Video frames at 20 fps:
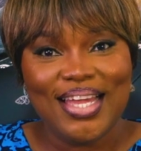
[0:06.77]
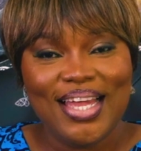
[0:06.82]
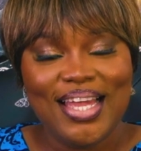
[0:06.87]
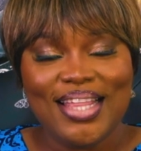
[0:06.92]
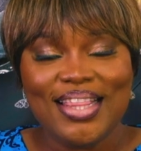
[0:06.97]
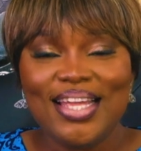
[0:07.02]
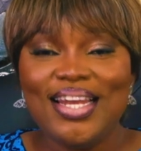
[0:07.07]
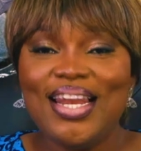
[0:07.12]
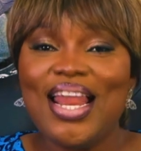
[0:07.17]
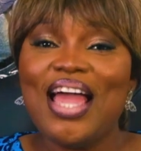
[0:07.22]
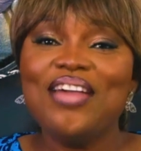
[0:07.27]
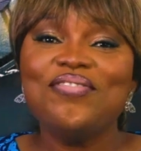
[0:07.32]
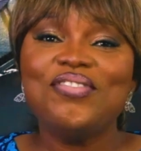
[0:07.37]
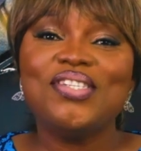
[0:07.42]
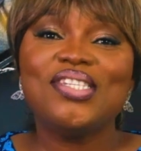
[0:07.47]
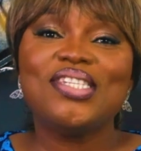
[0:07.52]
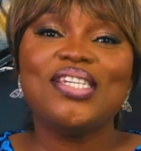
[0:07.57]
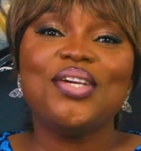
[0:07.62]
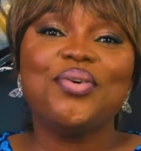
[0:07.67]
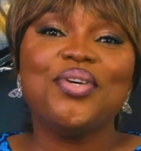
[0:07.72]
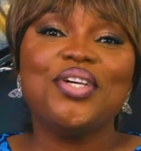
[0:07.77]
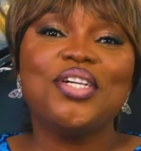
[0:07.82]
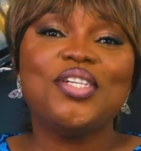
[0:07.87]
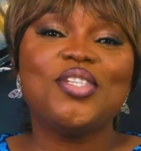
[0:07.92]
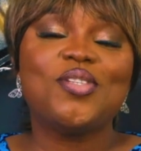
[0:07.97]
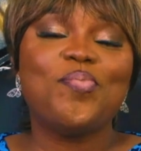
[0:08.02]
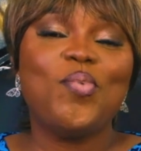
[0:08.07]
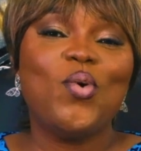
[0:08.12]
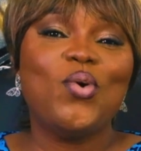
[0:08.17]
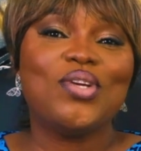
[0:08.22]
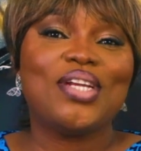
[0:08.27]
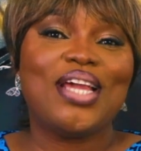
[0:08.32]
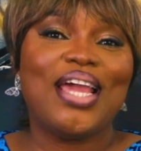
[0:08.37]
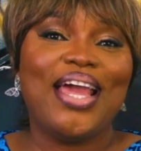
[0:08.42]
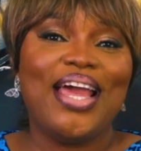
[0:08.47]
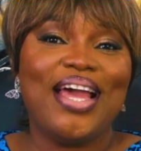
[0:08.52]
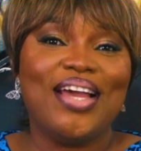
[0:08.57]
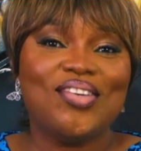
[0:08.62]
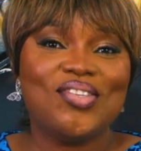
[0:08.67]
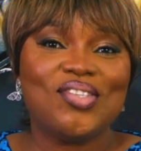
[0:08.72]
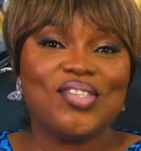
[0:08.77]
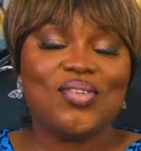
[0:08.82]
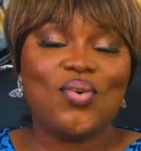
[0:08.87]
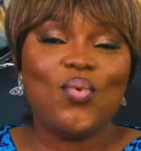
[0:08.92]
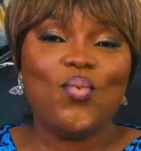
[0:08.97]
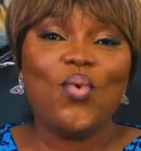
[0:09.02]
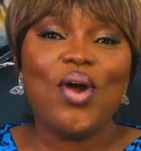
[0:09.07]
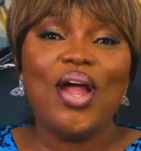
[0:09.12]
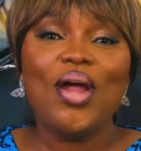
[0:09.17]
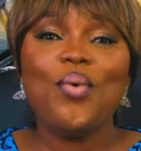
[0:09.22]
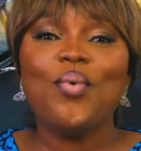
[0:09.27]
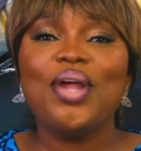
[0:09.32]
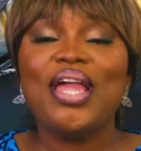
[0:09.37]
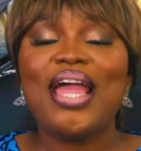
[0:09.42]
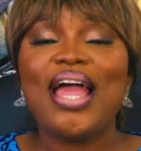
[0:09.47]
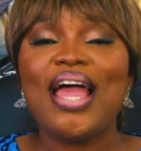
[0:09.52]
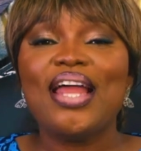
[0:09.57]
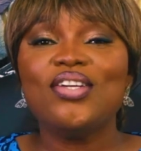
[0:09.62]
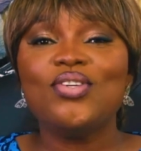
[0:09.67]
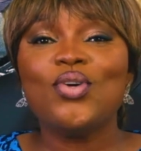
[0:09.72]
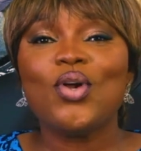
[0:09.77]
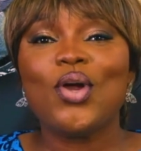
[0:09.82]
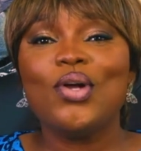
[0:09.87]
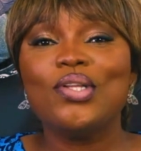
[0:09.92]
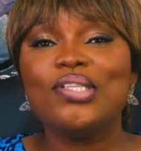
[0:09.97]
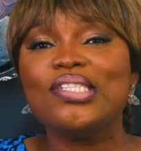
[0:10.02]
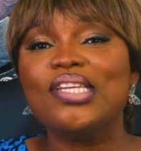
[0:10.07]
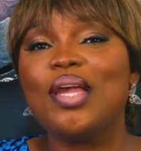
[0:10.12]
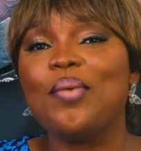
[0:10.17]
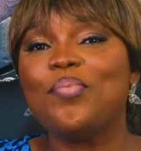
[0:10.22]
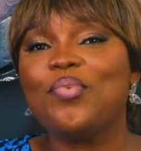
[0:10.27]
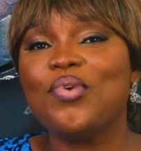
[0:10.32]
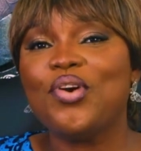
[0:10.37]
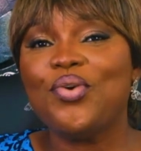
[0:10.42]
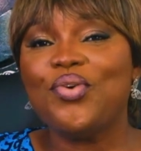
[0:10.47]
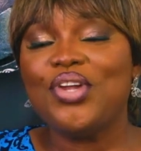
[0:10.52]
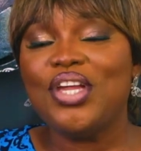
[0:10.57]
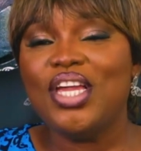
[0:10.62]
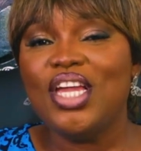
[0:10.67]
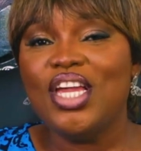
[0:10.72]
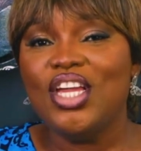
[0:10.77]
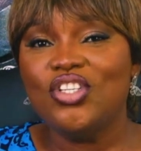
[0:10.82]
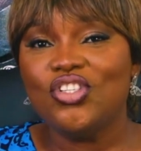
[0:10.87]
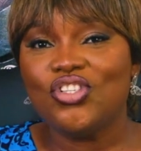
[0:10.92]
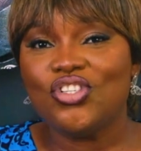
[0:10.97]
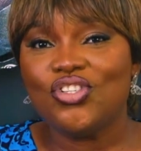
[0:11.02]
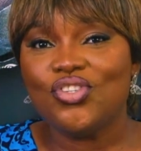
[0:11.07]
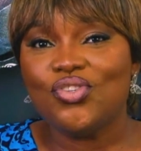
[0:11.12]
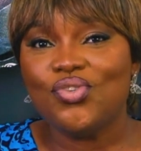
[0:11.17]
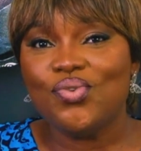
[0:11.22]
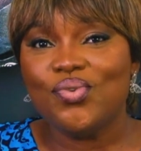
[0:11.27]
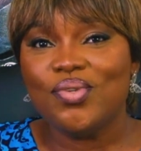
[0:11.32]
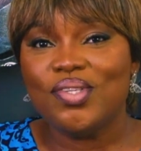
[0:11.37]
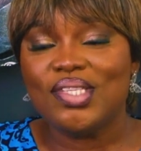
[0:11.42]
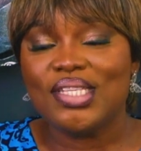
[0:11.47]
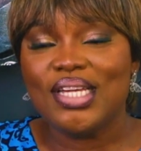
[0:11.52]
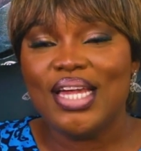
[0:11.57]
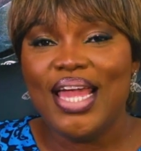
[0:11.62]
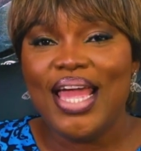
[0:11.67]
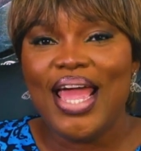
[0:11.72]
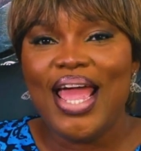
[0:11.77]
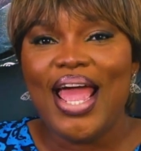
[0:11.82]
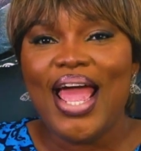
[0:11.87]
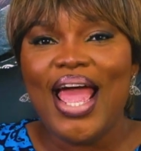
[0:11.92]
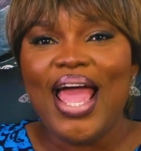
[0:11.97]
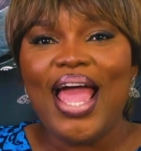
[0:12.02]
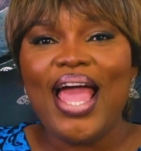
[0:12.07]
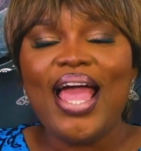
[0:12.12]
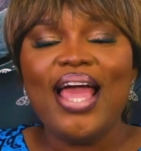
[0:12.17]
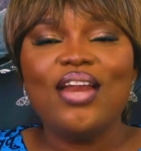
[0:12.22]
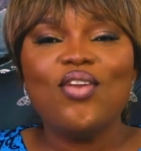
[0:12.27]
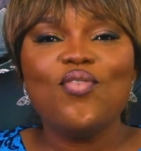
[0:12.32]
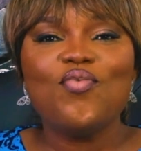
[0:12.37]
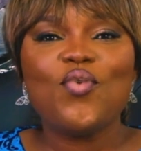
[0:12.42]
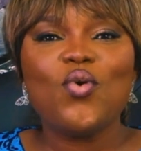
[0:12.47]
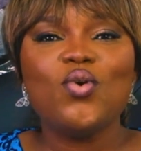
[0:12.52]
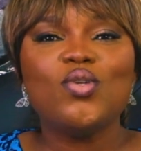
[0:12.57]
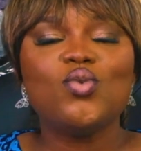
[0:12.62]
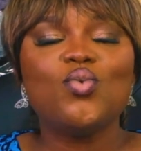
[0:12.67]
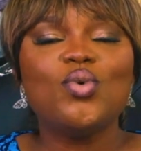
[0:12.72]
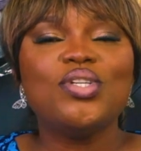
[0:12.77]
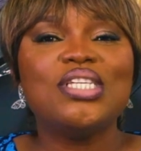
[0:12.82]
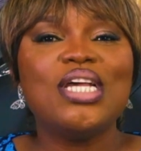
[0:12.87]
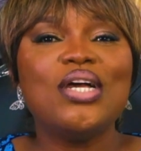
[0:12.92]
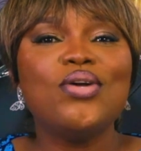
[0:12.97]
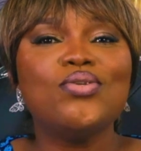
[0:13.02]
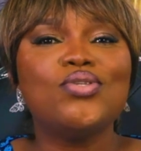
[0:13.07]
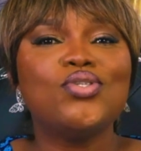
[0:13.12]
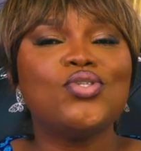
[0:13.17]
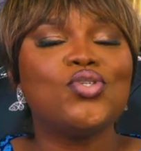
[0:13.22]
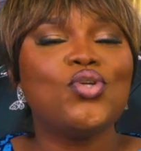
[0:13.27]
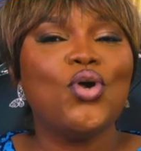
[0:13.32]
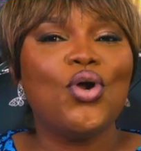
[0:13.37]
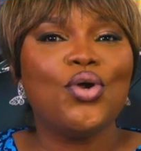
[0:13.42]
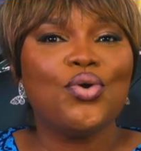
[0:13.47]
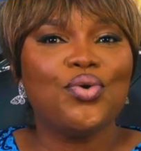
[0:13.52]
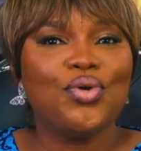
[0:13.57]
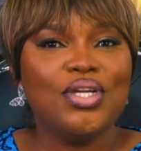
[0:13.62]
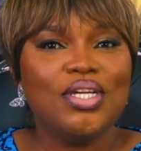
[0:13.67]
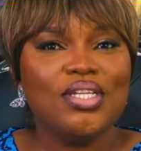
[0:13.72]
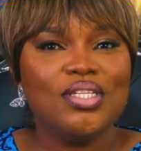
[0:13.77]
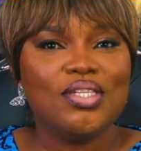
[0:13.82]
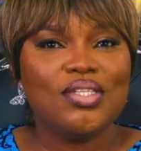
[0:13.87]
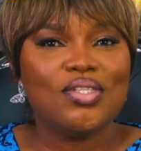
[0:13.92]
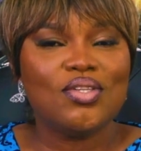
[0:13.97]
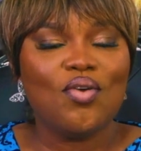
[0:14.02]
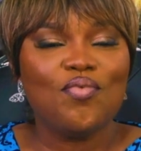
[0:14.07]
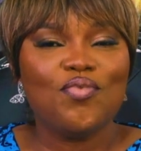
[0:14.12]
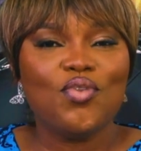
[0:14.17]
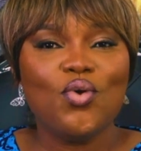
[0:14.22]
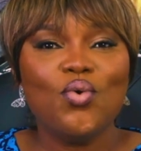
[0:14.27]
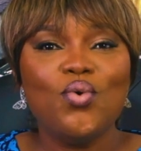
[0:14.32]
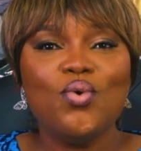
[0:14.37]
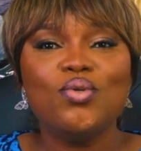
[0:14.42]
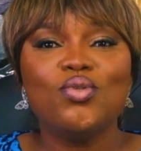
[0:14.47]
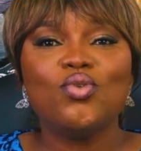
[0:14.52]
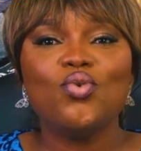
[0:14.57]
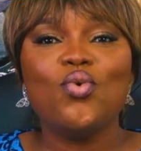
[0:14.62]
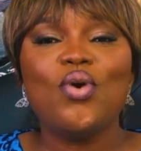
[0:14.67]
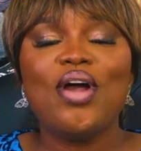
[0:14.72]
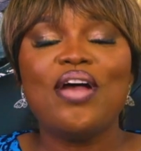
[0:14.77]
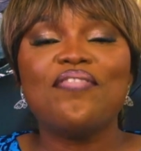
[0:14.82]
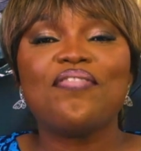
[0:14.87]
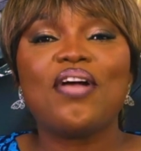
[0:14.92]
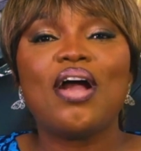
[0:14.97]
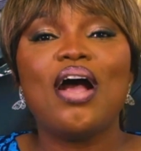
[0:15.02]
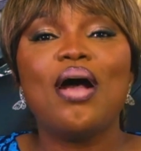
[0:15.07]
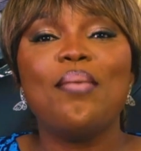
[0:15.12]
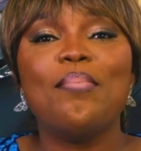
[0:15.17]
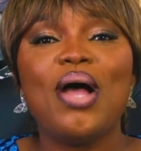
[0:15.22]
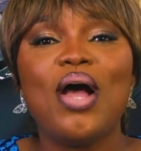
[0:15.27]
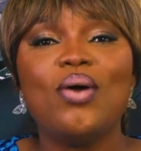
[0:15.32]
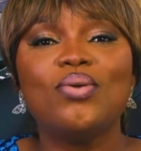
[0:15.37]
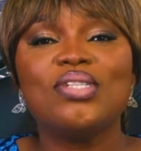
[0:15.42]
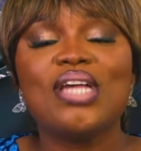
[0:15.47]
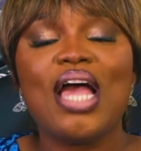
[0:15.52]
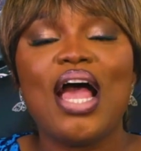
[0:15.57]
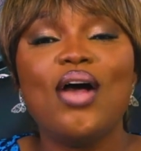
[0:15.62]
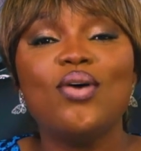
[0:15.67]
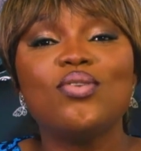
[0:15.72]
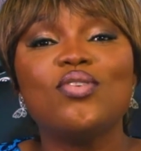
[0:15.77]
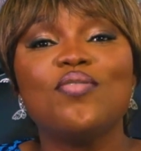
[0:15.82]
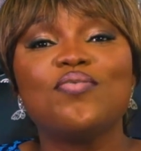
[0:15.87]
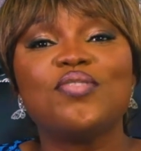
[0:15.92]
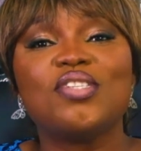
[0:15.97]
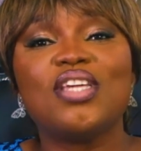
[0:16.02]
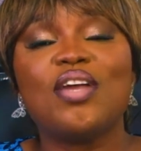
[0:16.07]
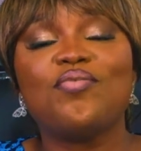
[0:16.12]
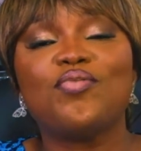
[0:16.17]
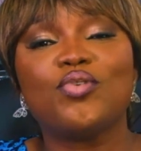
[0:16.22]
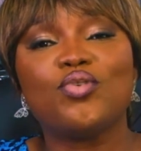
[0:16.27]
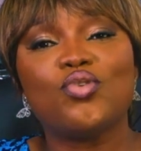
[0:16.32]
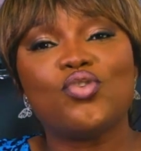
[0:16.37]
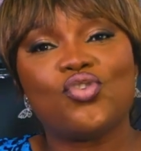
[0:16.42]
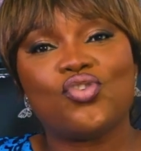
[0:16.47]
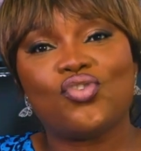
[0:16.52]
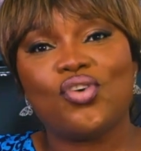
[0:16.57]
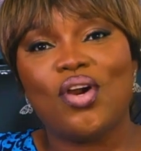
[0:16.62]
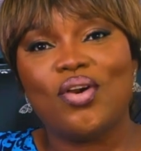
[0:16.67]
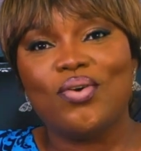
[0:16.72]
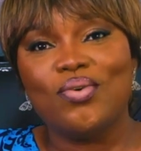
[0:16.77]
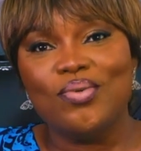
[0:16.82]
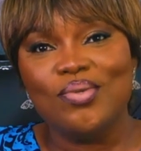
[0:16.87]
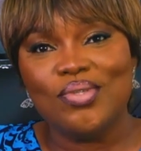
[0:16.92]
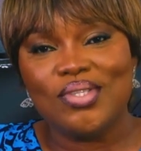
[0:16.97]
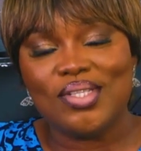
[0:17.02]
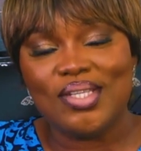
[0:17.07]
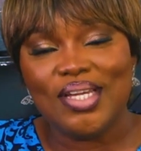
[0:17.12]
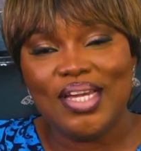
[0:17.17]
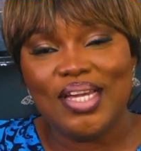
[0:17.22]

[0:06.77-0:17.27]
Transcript: the Life Series podcast where we handle contemporary issues and, of course, we tell stories of those who have come out of several struggles.